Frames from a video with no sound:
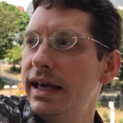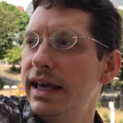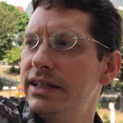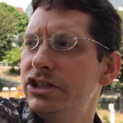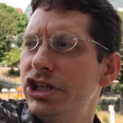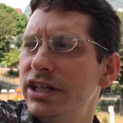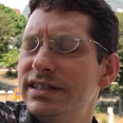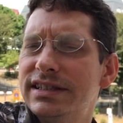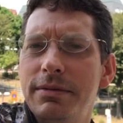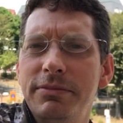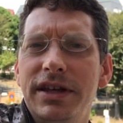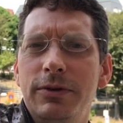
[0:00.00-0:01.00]
it's just
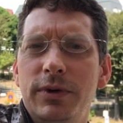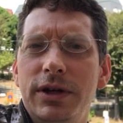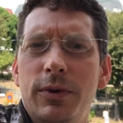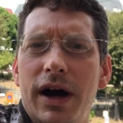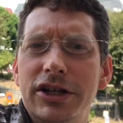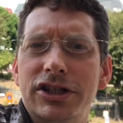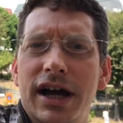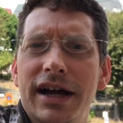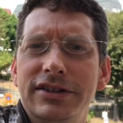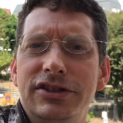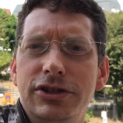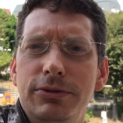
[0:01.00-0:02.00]
something we watch
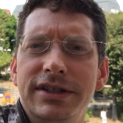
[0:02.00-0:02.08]
guys do.